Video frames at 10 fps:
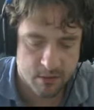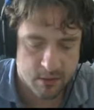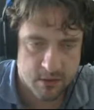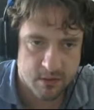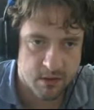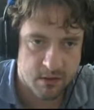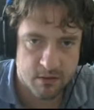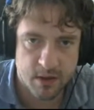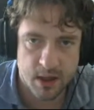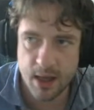because this is
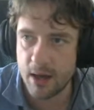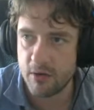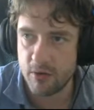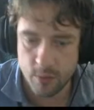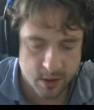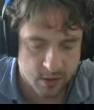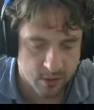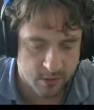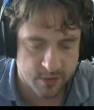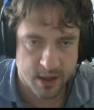the actual width
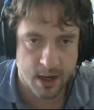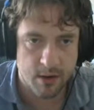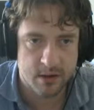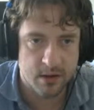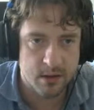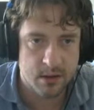of the character.